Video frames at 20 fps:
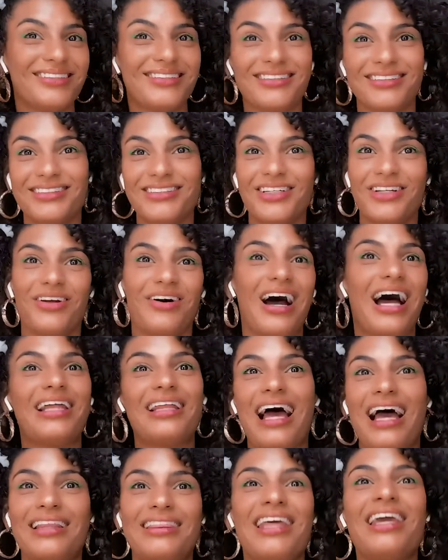you know,
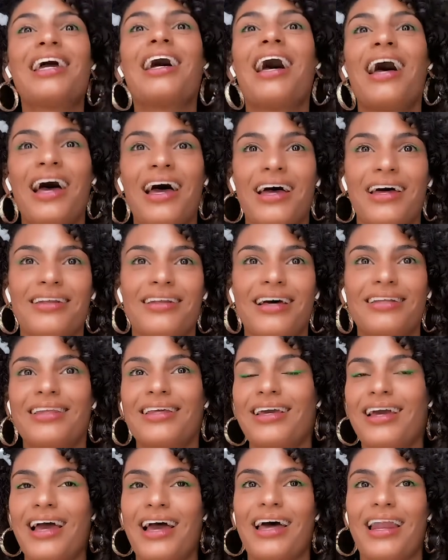I think ahead. I think
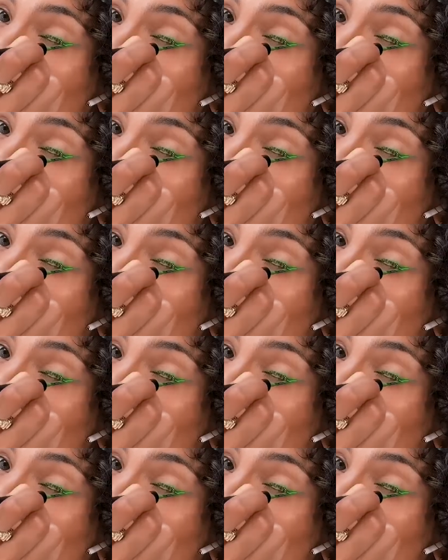ahead.